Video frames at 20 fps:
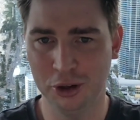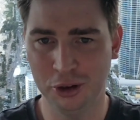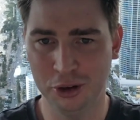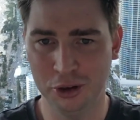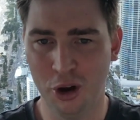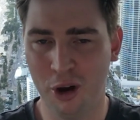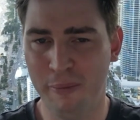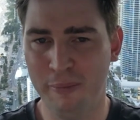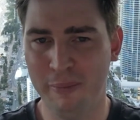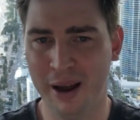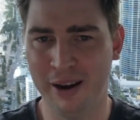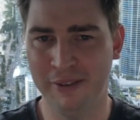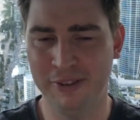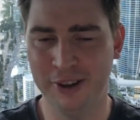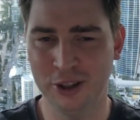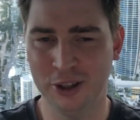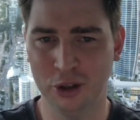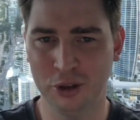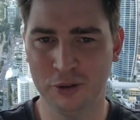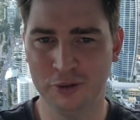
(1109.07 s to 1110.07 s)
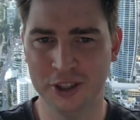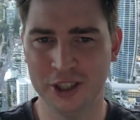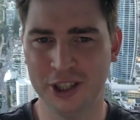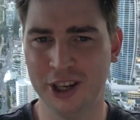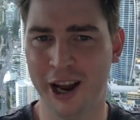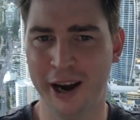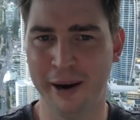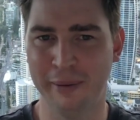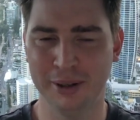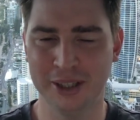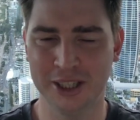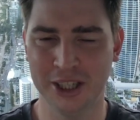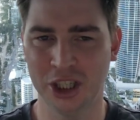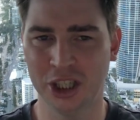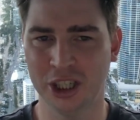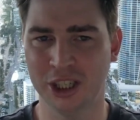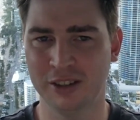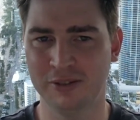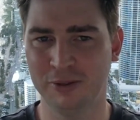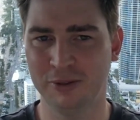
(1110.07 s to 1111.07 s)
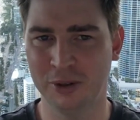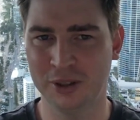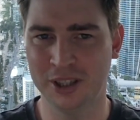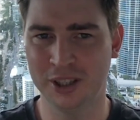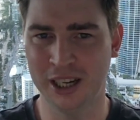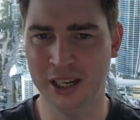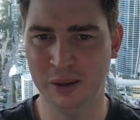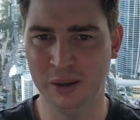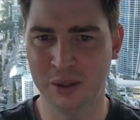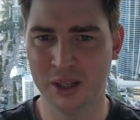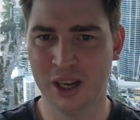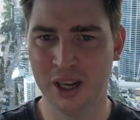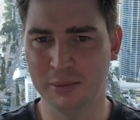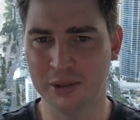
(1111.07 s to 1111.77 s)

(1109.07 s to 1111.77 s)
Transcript: or non-beneficial for certain positions for teams.